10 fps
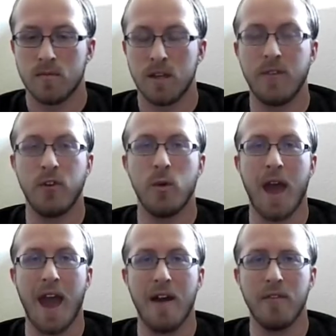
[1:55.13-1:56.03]
If you
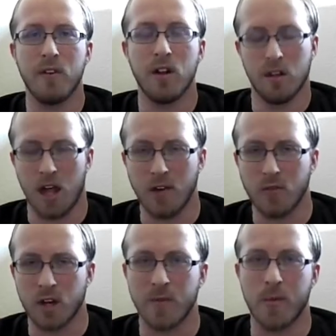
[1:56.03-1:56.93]
have, a lot of
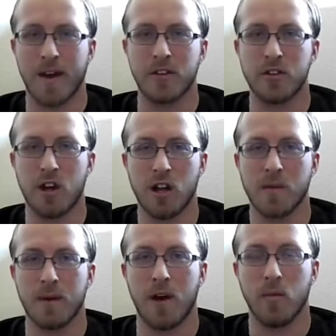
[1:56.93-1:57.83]
what I'm about to talk
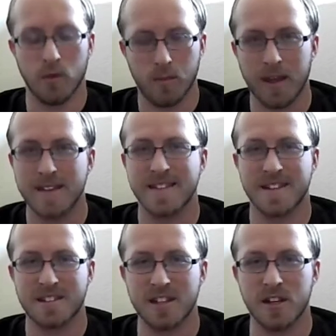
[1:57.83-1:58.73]
about will make
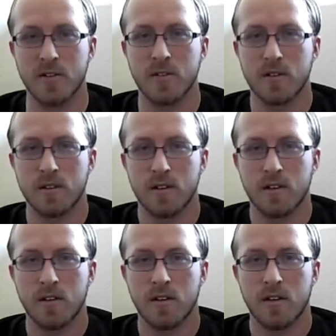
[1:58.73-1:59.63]
sense to you.
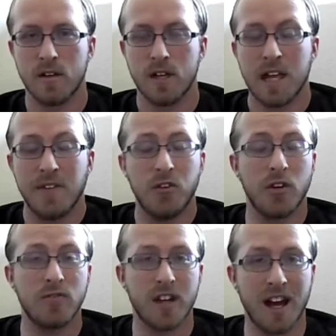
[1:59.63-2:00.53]
If you
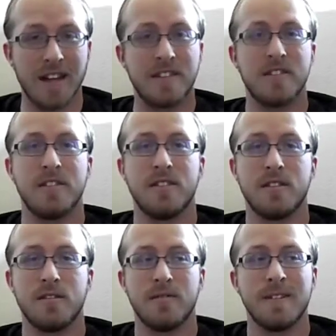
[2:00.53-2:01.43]
have not,
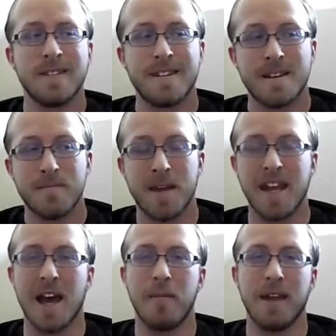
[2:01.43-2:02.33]
may
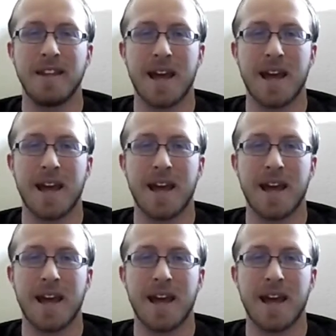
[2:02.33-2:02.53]
not make